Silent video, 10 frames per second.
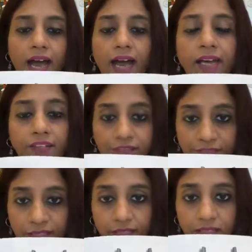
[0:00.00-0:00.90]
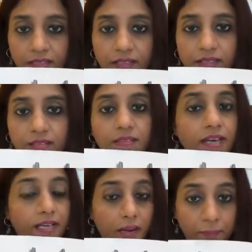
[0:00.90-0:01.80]
I feel
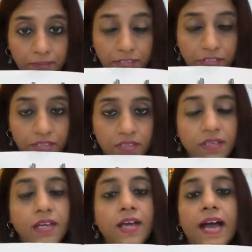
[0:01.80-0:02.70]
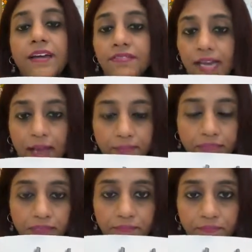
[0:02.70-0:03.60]
accomplished, I feel
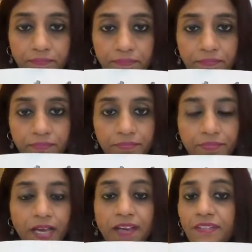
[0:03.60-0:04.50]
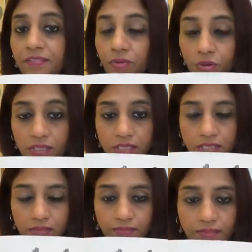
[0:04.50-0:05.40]
happy, I feel
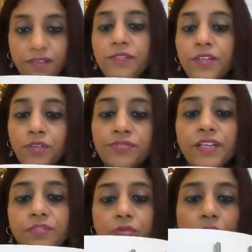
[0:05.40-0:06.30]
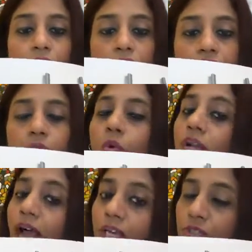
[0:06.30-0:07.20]
focused. And when you feel focused, what
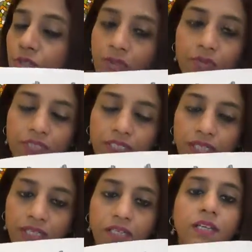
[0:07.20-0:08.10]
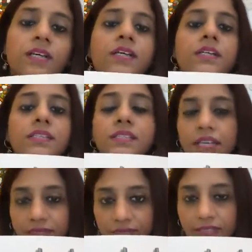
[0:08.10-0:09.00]
action are you going to take?
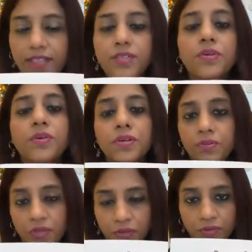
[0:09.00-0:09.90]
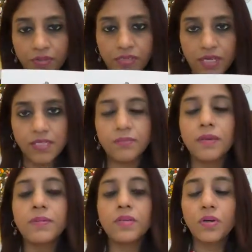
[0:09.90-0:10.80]
Definitely you're going to work on the task.
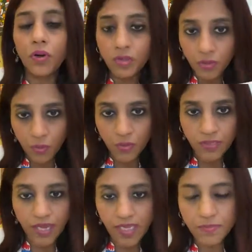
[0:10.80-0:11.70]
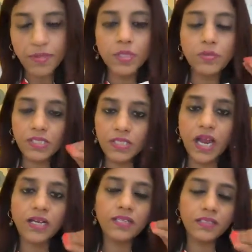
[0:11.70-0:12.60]
Maybe not the whole task, but you will
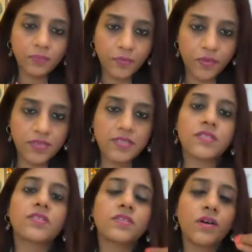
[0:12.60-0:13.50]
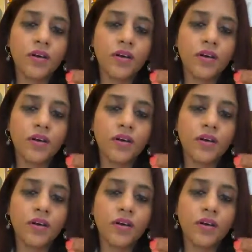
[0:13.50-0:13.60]
start the process